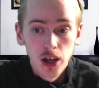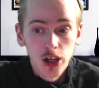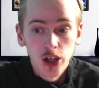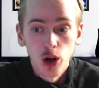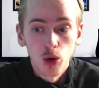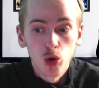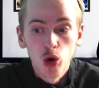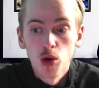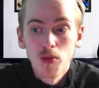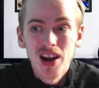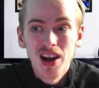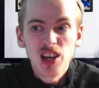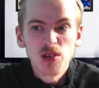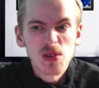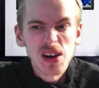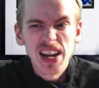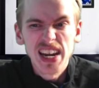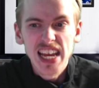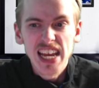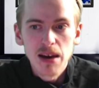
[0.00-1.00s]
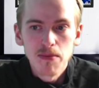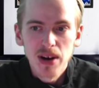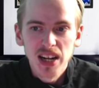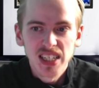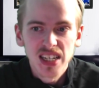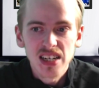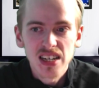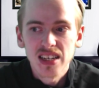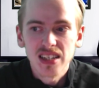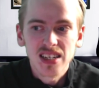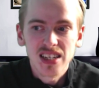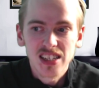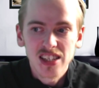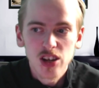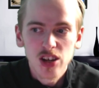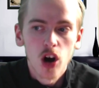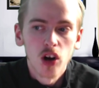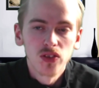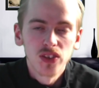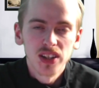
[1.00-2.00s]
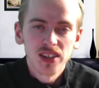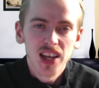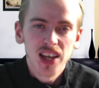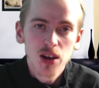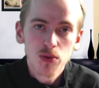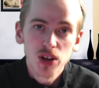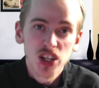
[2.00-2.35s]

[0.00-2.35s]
you know, come anywhere near Manchester City on the day,